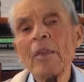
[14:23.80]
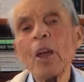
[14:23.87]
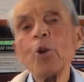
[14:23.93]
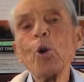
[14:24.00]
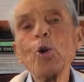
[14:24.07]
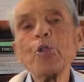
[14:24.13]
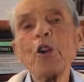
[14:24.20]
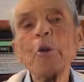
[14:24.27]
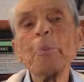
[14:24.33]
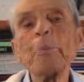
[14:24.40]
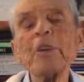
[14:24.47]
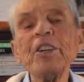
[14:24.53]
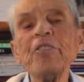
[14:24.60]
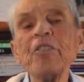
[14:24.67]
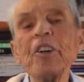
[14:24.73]
They also
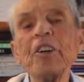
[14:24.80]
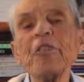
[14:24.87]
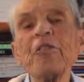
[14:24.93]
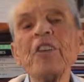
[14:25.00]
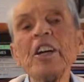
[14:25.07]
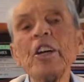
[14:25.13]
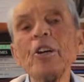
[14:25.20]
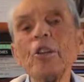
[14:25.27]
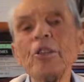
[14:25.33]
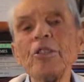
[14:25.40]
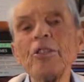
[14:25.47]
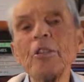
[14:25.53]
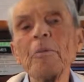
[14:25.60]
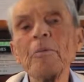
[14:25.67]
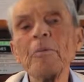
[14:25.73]
preached in the
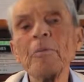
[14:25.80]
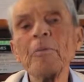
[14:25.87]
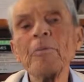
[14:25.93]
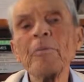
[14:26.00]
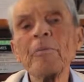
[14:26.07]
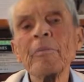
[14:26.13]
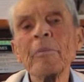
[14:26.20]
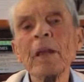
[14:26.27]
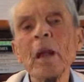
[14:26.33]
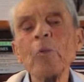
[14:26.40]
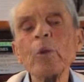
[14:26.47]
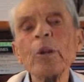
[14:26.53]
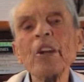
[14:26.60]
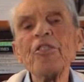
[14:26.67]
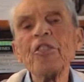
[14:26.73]
fields
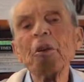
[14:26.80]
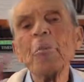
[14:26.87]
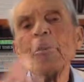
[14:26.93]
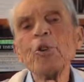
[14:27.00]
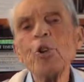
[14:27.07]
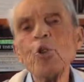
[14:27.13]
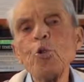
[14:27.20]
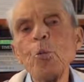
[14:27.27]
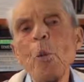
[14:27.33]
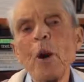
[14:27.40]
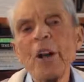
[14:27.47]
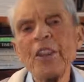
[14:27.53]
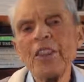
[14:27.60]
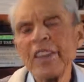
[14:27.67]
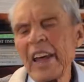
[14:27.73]
and were listened to
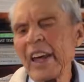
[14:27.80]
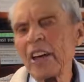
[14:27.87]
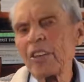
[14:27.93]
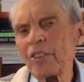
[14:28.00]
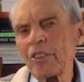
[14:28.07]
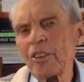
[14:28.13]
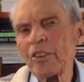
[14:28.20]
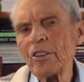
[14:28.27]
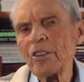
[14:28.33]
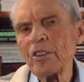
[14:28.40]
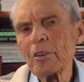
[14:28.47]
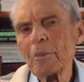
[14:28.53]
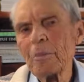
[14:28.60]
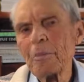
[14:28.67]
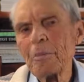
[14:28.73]
by
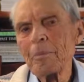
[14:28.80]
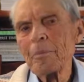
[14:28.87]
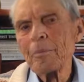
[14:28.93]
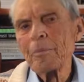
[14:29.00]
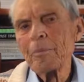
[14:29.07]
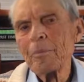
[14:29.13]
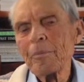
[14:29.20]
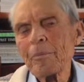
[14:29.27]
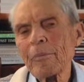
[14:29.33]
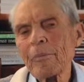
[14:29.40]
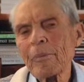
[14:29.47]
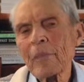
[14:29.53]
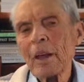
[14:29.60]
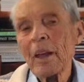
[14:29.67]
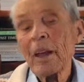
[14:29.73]
thousands.
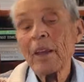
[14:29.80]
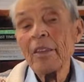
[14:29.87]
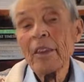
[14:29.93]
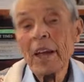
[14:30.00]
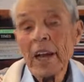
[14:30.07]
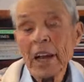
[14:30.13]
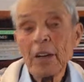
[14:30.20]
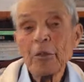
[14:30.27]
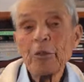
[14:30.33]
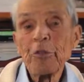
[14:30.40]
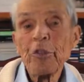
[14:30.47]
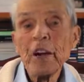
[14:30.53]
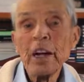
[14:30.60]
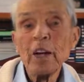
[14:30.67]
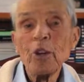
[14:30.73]
They had a
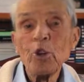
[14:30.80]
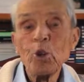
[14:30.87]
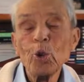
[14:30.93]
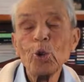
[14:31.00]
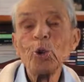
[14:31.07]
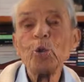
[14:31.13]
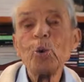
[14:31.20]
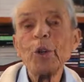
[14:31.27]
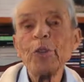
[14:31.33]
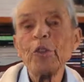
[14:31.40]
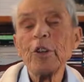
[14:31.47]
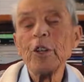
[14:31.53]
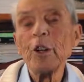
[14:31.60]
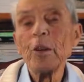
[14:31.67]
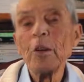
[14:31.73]
friend, George
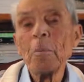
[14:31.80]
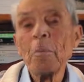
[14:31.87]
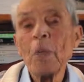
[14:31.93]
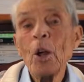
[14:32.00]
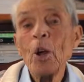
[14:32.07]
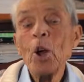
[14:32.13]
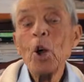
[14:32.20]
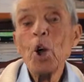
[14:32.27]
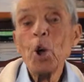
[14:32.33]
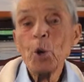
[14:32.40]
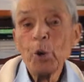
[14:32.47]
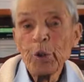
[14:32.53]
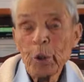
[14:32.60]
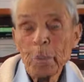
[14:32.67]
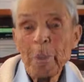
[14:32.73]
Whitefield,
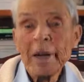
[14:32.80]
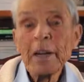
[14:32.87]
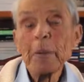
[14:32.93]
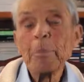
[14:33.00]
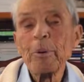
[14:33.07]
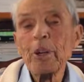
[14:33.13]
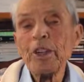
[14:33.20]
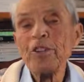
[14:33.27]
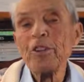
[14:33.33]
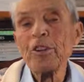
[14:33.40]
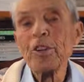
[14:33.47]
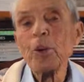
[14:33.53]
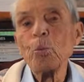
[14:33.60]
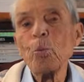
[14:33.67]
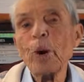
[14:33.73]
who was a better
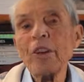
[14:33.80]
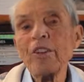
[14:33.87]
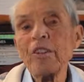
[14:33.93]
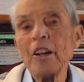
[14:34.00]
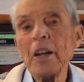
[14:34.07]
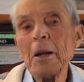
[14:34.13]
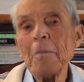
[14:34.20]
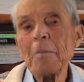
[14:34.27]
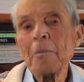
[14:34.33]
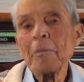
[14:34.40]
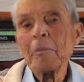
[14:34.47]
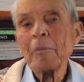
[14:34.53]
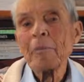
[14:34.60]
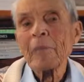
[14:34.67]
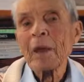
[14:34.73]
preacher than Wesley,
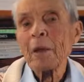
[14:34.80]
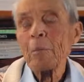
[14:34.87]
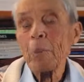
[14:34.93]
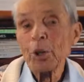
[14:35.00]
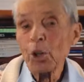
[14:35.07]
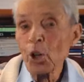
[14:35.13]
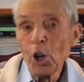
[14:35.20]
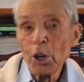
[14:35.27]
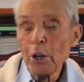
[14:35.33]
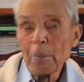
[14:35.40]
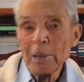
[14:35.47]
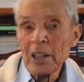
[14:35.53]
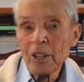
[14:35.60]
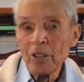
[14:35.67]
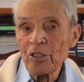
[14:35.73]
but not a
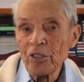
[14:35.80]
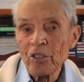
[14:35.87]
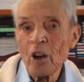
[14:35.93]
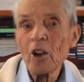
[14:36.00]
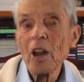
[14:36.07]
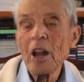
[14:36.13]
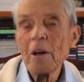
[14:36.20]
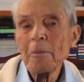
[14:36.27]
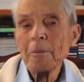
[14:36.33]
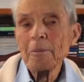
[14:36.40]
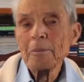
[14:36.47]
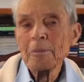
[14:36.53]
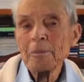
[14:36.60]
better scholar,